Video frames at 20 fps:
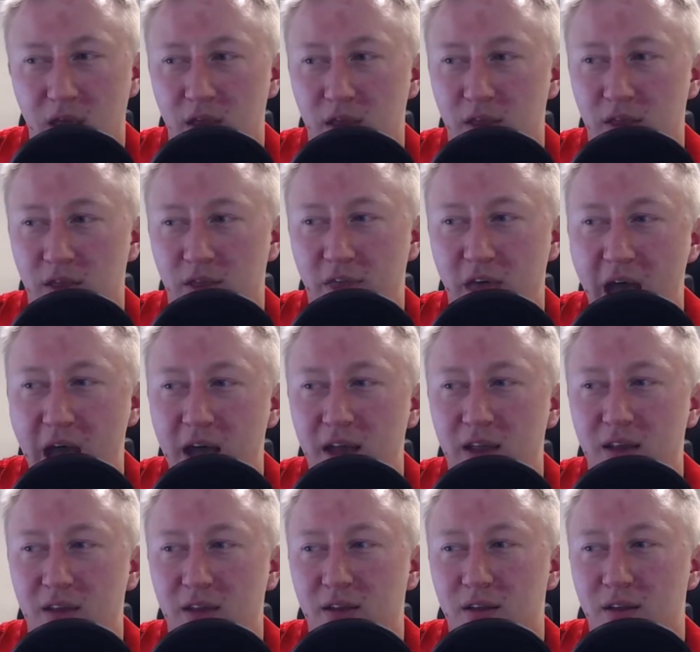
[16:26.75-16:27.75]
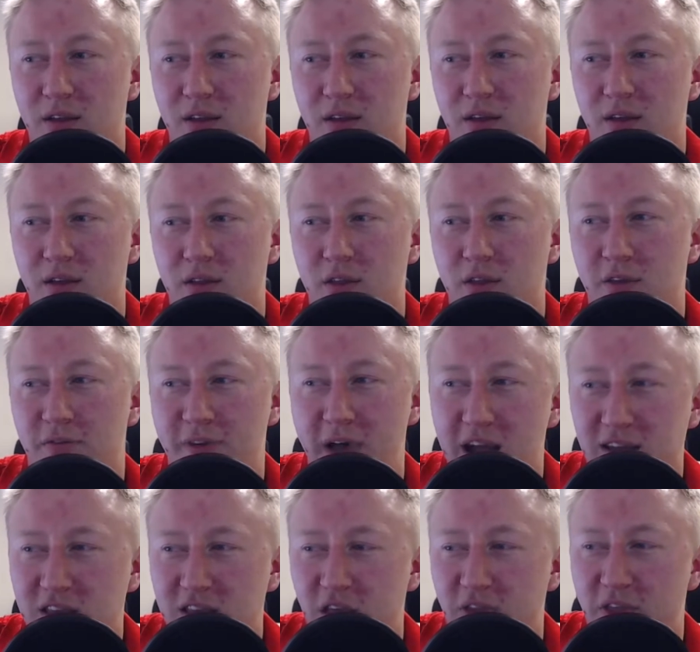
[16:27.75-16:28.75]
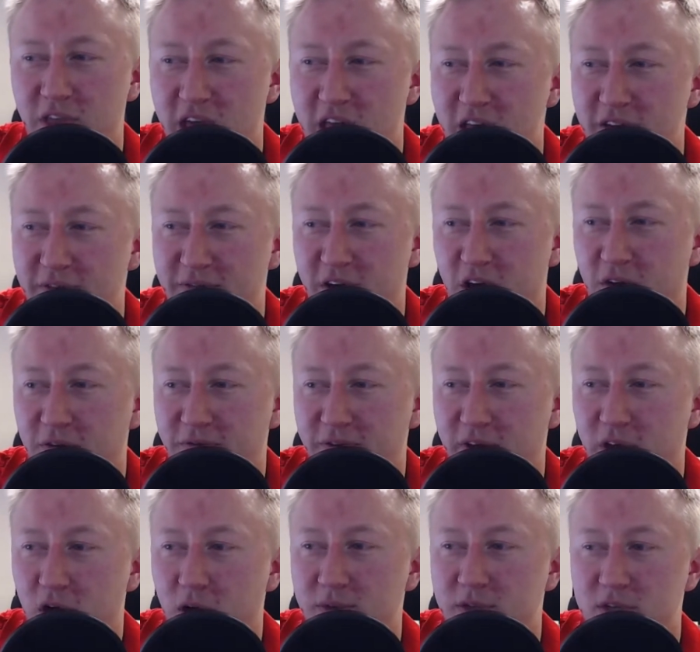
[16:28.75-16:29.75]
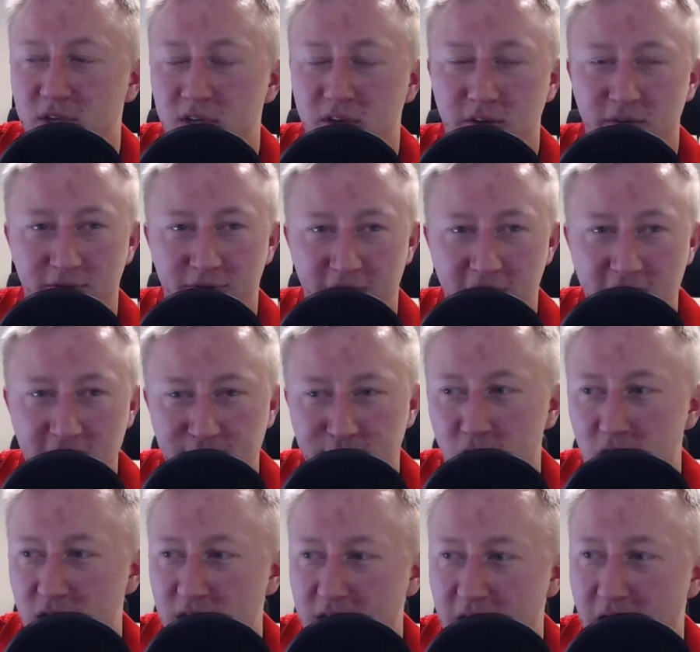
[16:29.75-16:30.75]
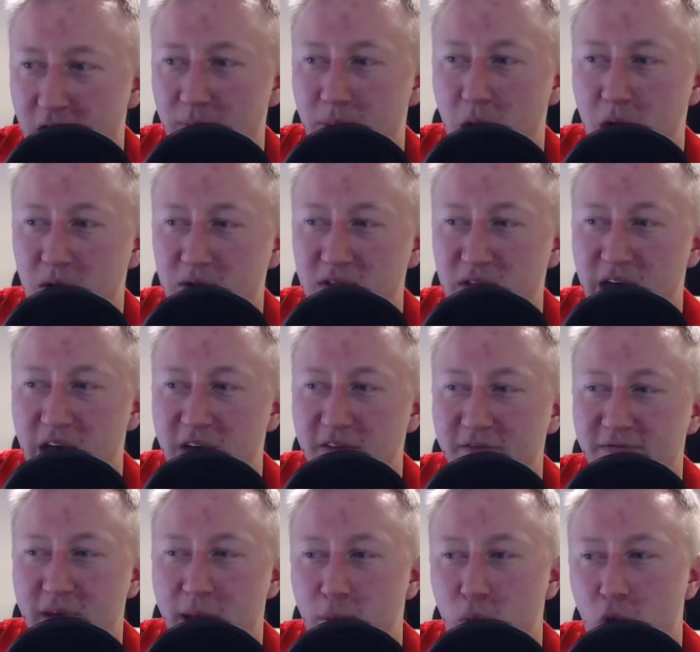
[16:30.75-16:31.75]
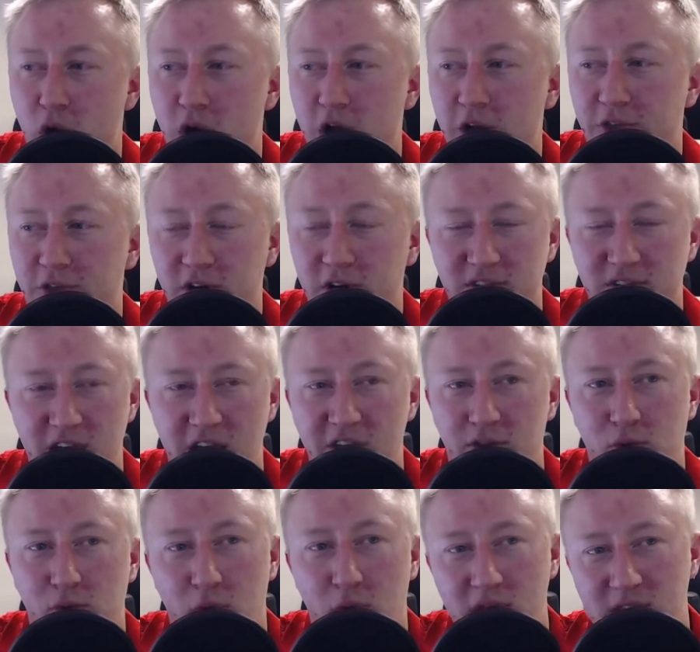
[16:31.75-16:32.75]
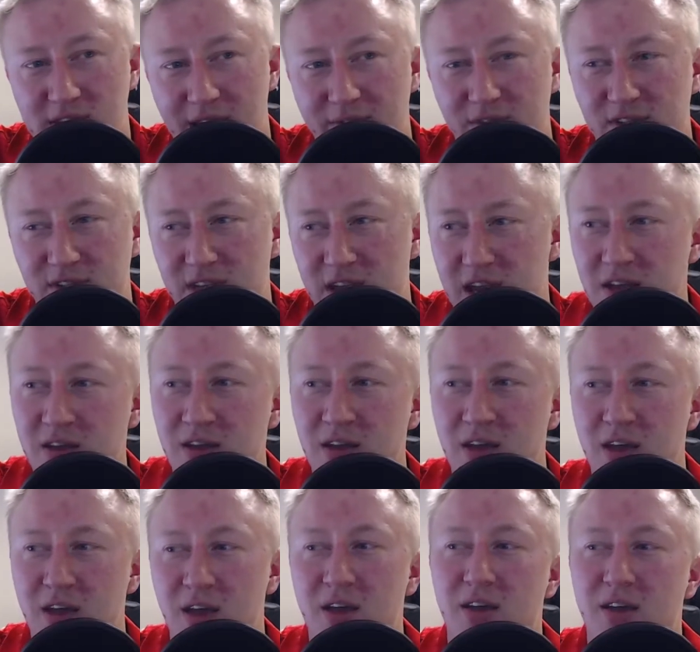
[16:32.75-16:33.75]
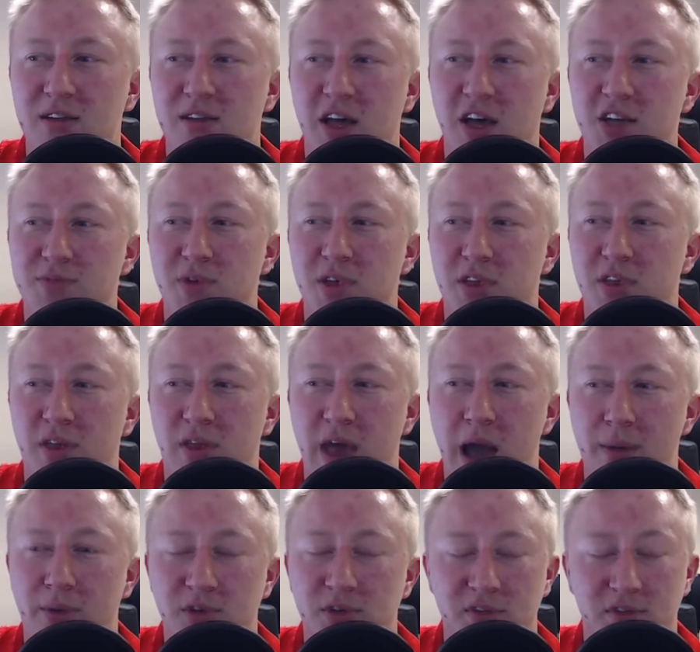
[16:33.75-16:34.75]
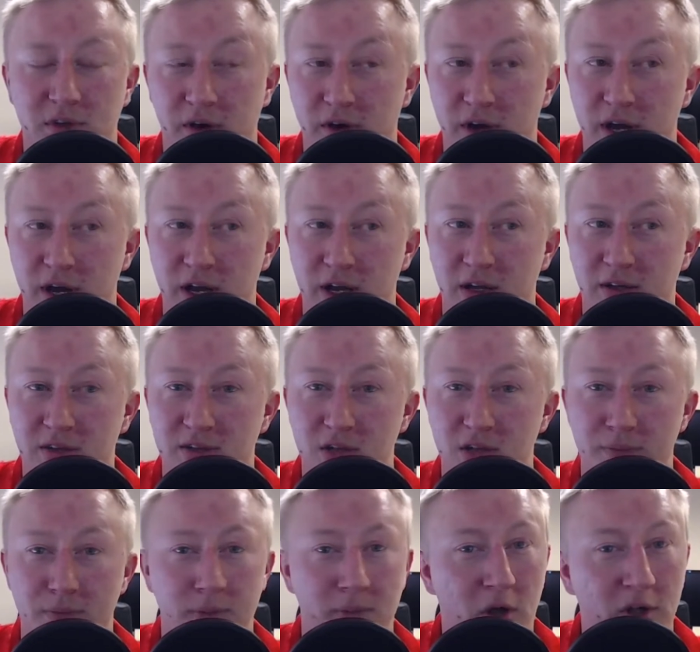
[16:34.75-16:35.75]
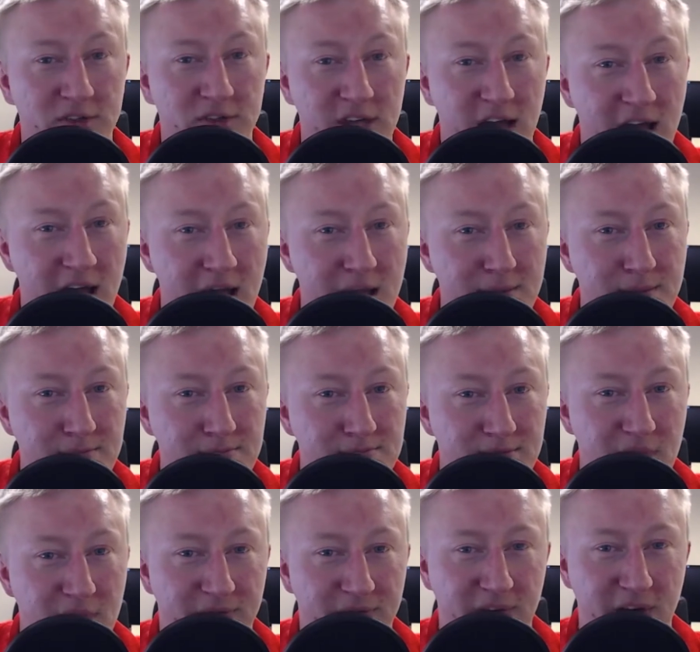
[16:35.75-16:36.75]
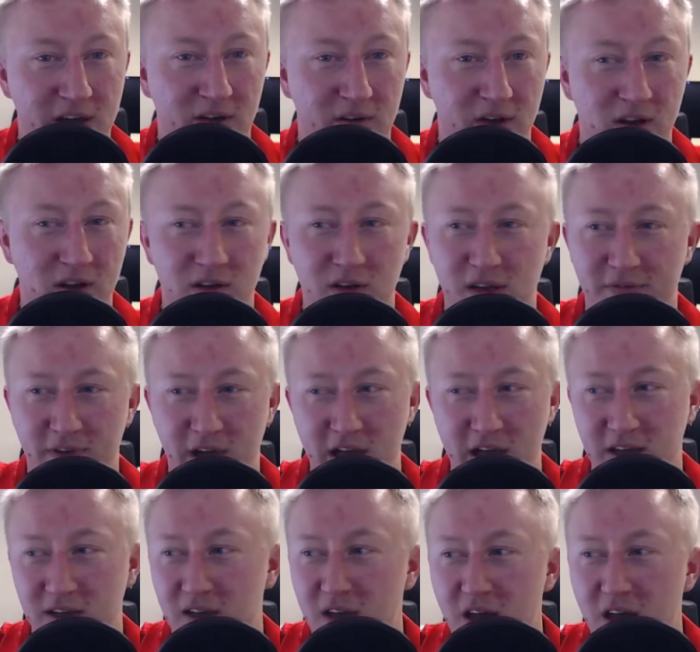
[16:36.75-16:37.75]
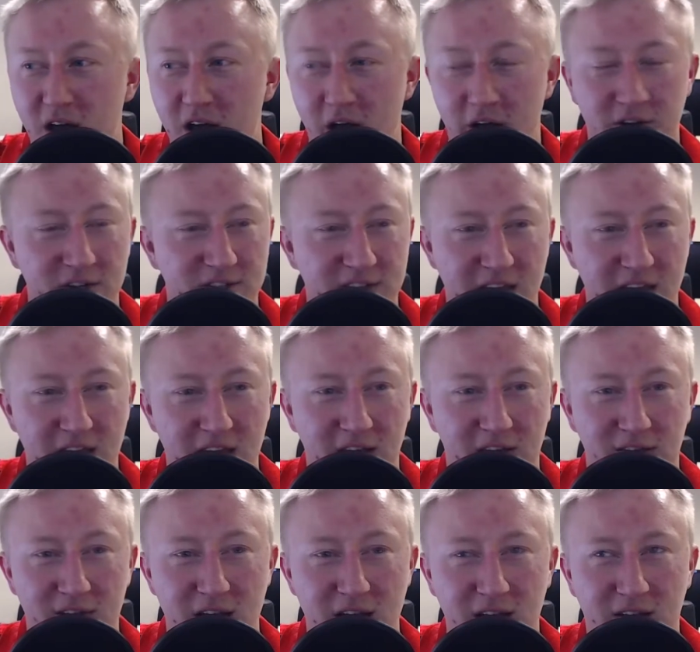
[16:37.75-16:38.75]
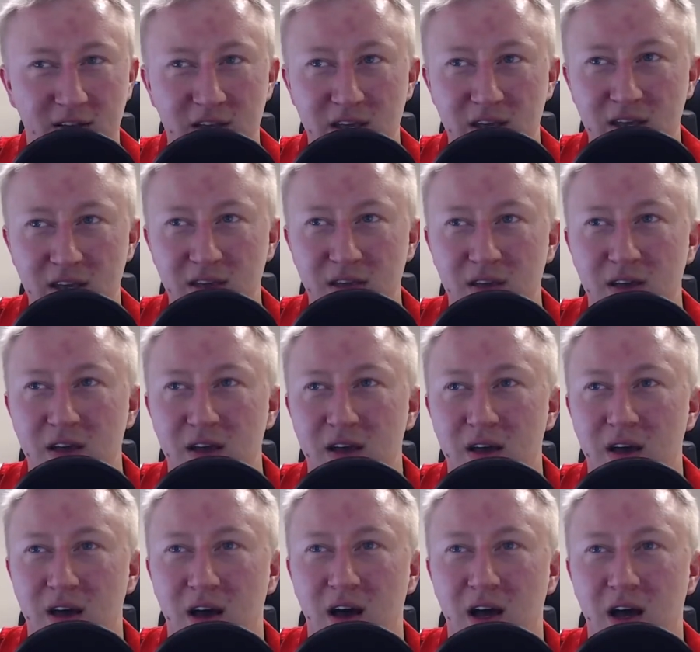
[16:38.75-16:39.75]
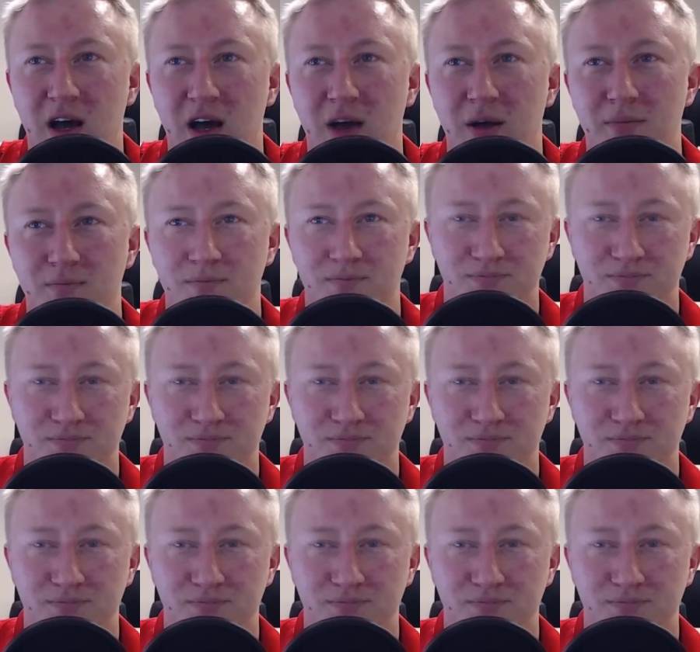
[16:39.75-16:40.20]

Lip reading: the fact that the NFL Films Facebook account posted that February 13th, 2017 tells me that was during Super Bowl time. If I understand correctly, let's